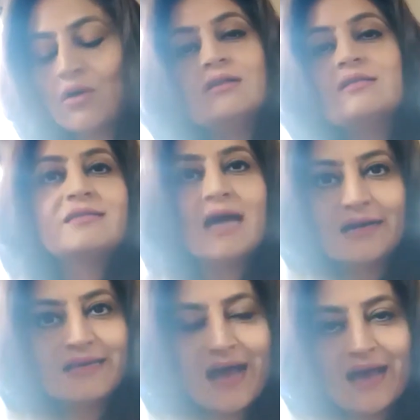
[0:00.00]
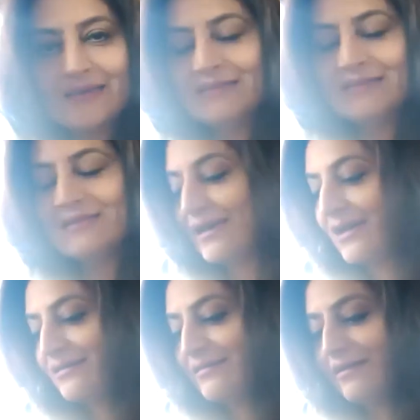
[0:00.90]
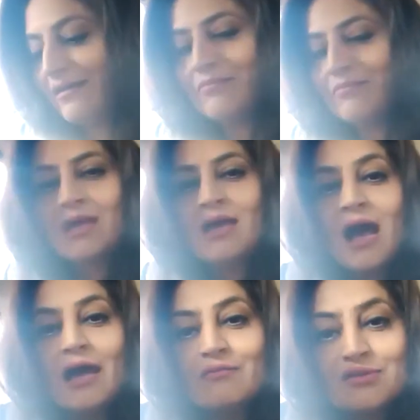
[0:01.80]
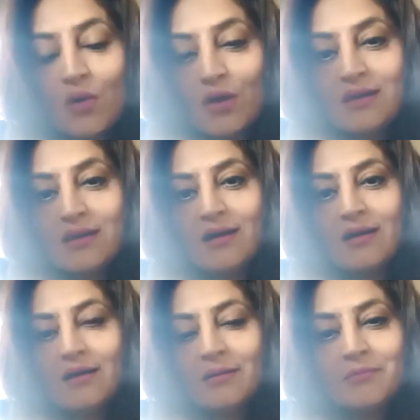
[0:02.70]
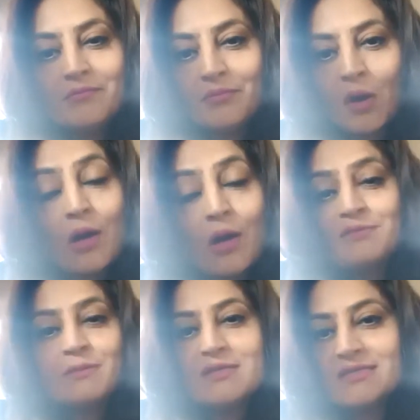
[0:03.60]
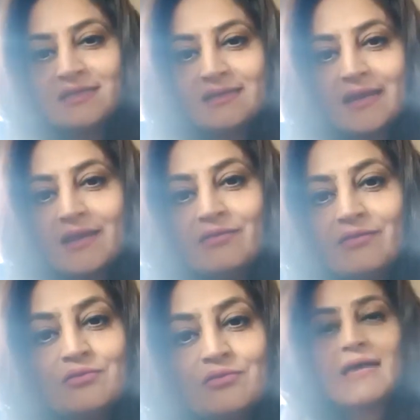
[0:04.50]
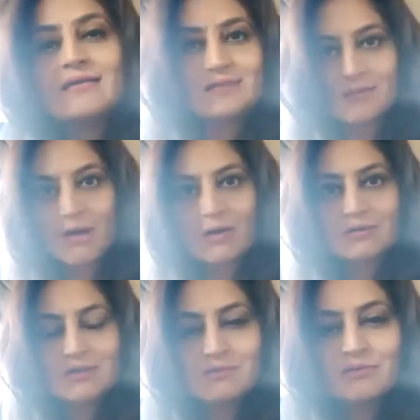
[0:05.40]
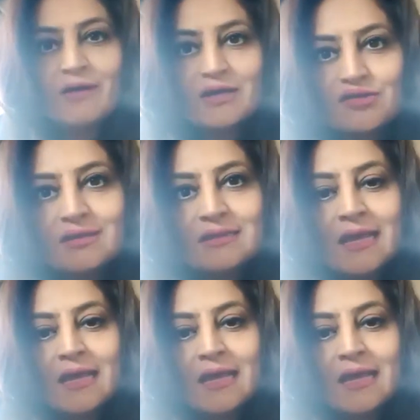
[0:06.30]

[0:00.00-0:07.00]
all starry-eyed, and I was all optimistic and enthusiastic about this profession.